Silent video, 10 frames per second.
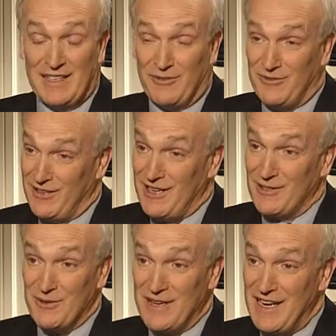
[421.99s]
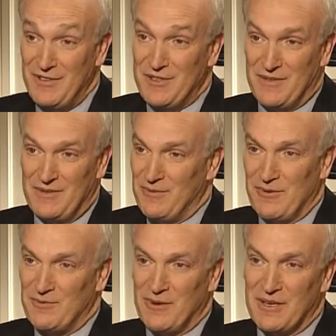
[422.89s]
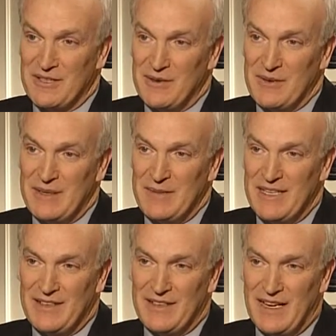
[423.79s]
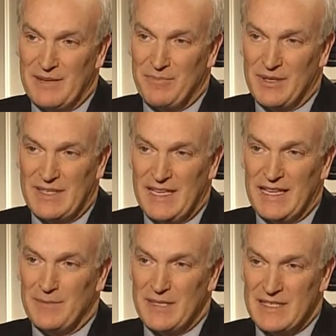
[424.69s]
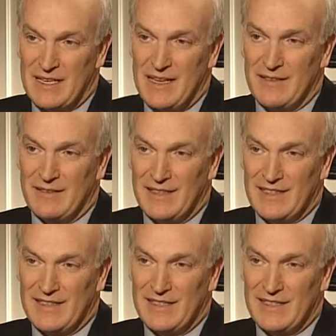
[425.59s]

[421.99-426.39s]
in a flawed location won't work. So I mean, you got to put the elements together, and